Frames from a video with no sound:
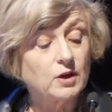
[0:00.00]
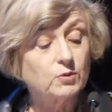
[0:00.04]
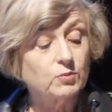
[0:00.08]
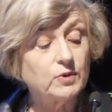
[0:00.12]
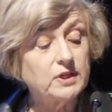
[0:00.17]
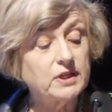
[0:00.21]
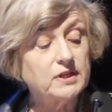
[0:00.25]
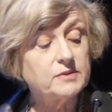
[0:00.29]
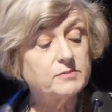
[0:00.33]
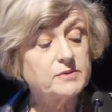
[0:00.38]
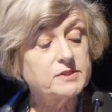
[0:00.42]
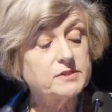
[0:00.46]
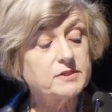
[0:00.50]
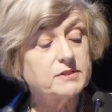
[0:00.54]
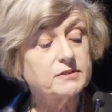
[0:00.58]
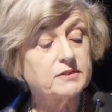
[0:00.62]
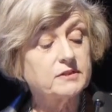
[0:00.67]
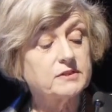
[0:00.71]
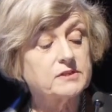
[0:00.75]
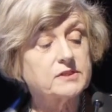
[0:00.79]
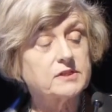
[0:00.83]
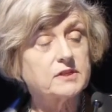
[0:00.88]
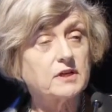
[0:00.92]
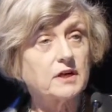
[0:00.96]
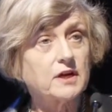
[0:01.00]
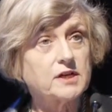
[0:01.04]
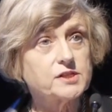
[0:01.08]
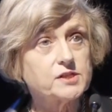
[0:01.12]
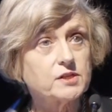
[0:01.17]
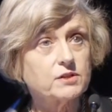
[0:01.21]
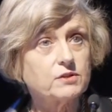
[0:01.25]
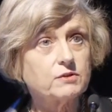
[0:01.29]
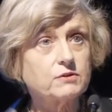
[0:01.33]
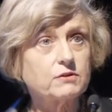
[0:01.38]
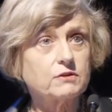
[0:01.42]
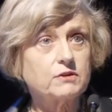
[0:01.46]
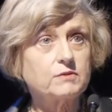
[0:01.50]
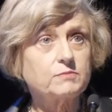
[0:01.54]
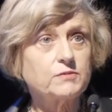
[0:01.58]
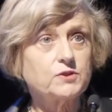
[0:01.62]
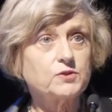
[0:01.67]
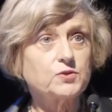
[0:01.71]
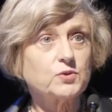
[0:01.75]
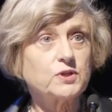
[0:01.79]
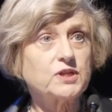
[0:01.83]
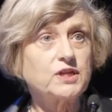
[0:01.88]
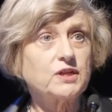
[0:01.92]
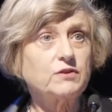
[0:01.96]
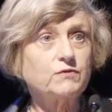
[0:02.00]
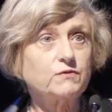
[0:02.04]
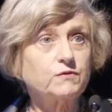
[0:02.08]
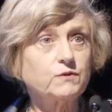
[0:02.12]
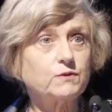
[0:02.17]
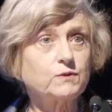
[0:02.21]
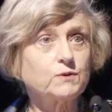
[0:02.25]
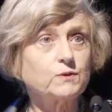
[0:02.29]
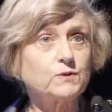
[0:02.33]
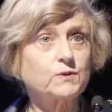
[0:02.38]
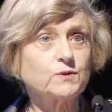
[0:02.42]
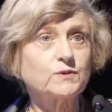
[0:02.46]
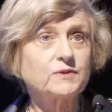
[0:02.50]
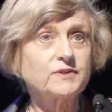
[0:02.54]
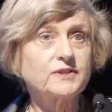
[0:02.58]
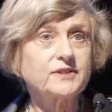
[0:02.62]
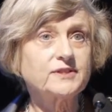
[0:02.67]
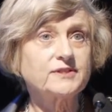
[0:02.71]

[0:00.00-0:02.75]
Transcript: We limited the size of the group to 24,